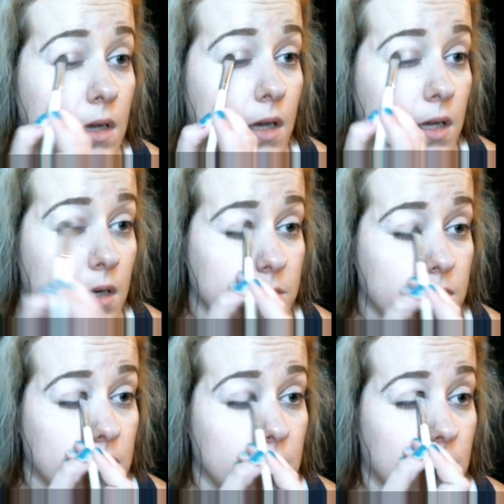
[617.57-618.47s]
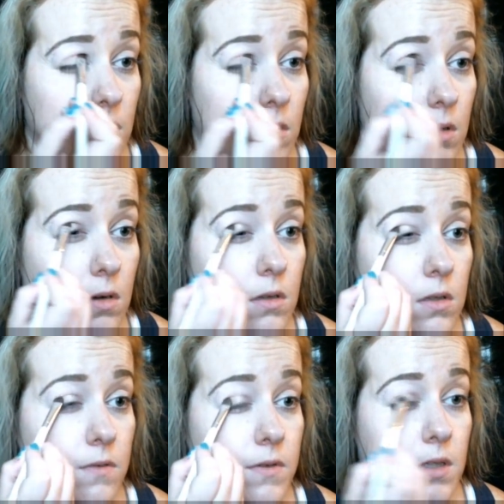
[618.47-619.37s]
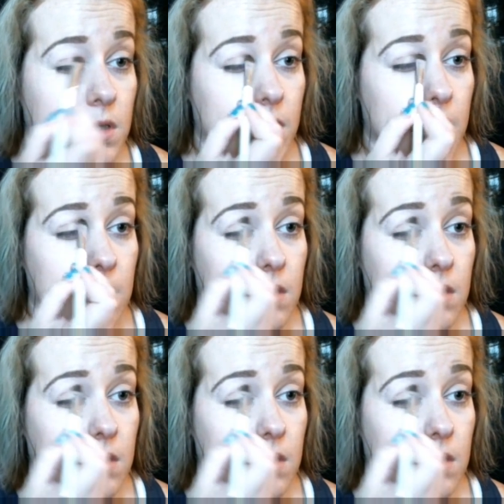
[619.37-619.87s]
And I'm just going to go all over the lid.